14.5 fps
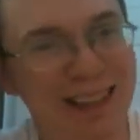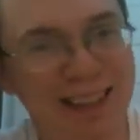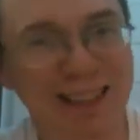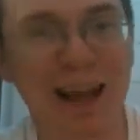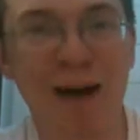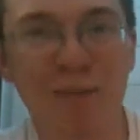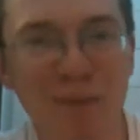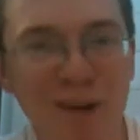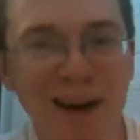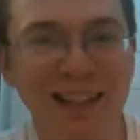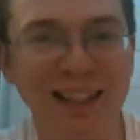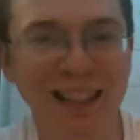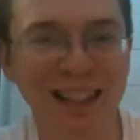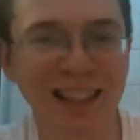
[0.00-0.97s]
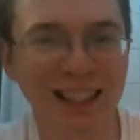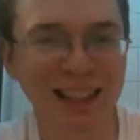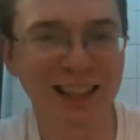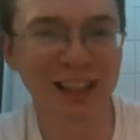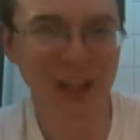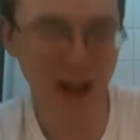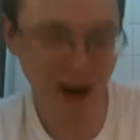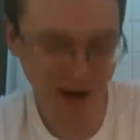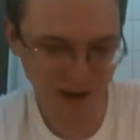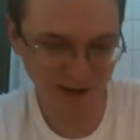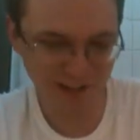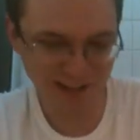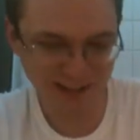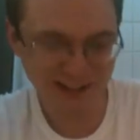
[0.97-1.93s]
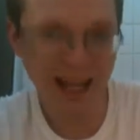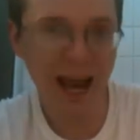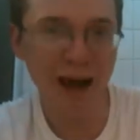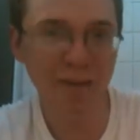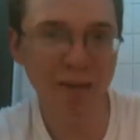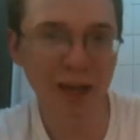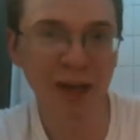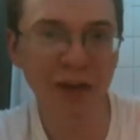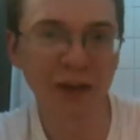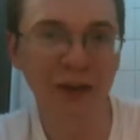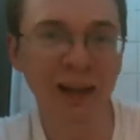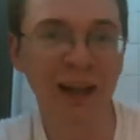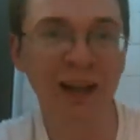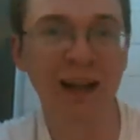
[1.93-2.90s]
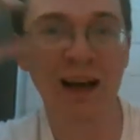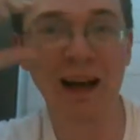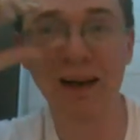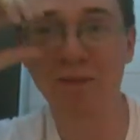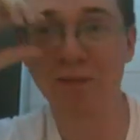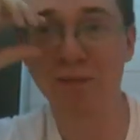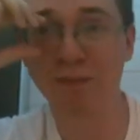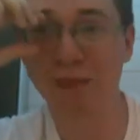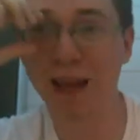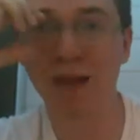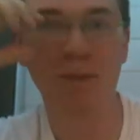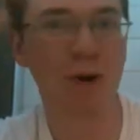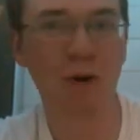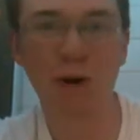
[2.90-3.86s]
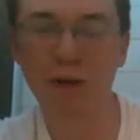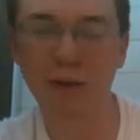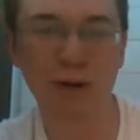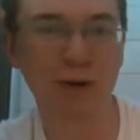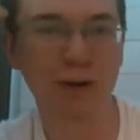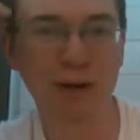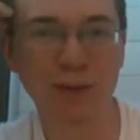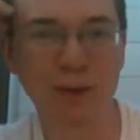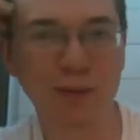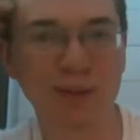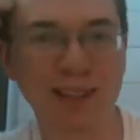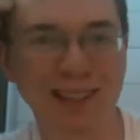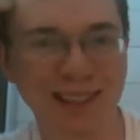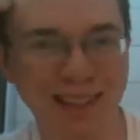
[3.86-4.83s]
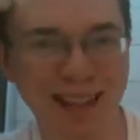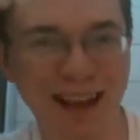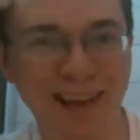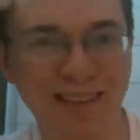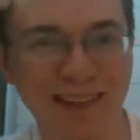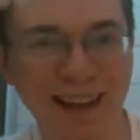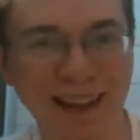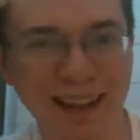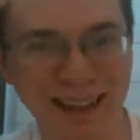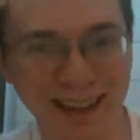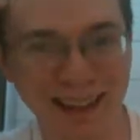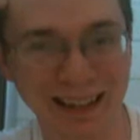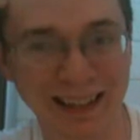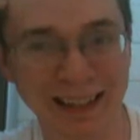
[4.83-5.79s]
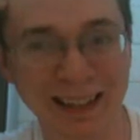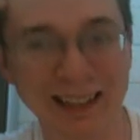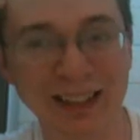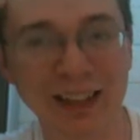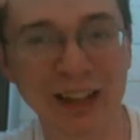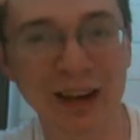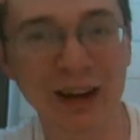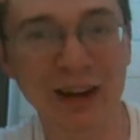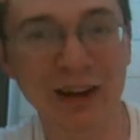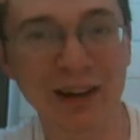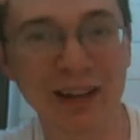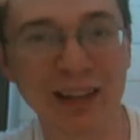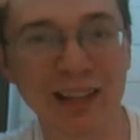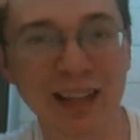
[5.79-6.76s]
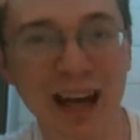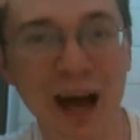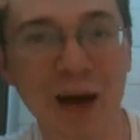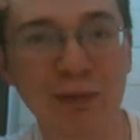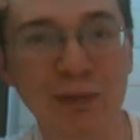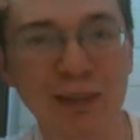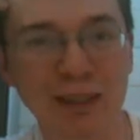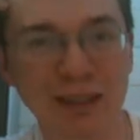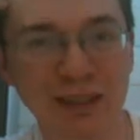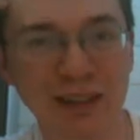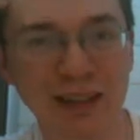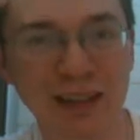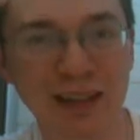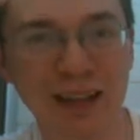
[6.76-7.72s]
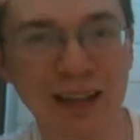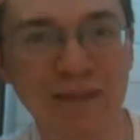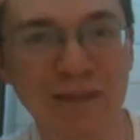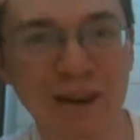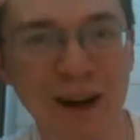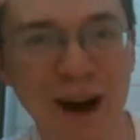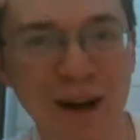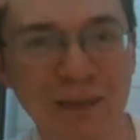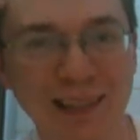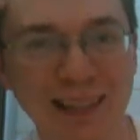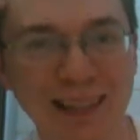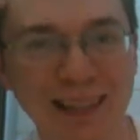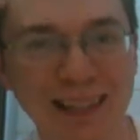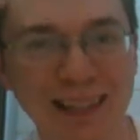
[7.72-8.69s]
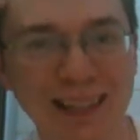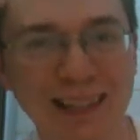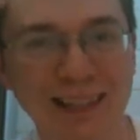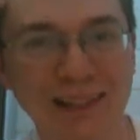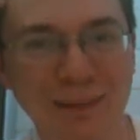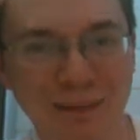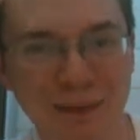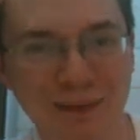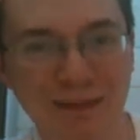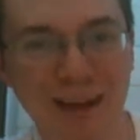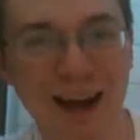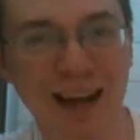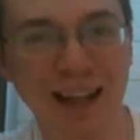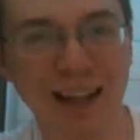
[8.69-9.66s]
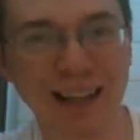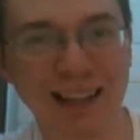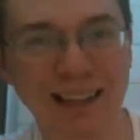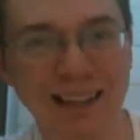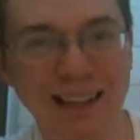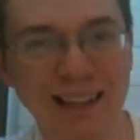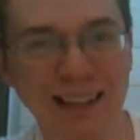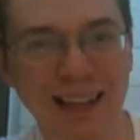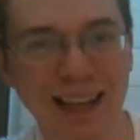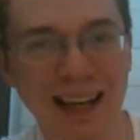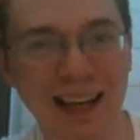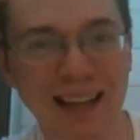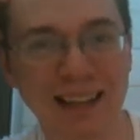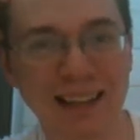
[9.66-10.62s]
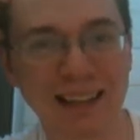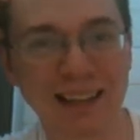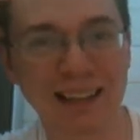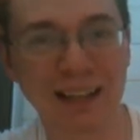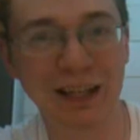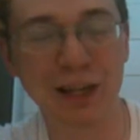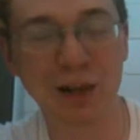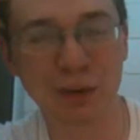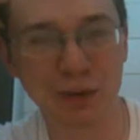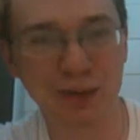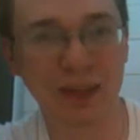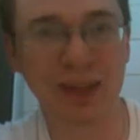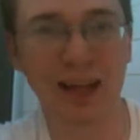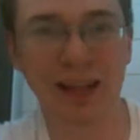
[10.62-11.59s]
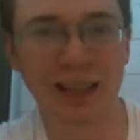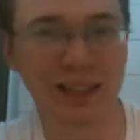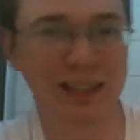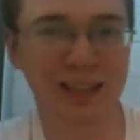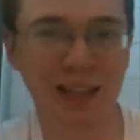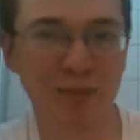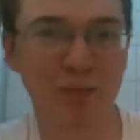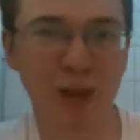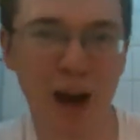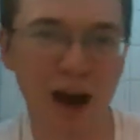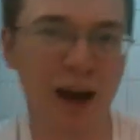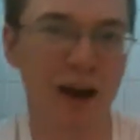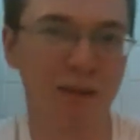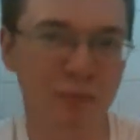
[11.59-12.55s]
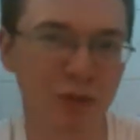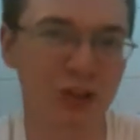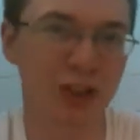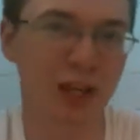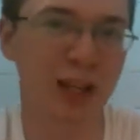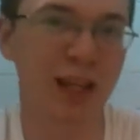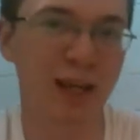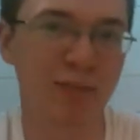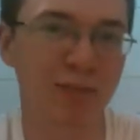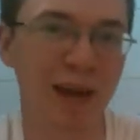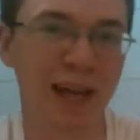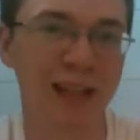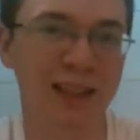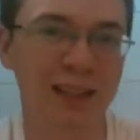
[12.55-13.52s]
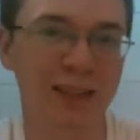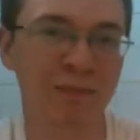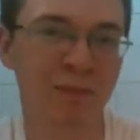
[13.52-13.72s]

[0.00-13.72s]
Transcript: Stop watching these shows, damn you. I'm I'm a horrible, horrible person that way. This show is absolutely phenomenally super violent and cute at the same time, which I think makes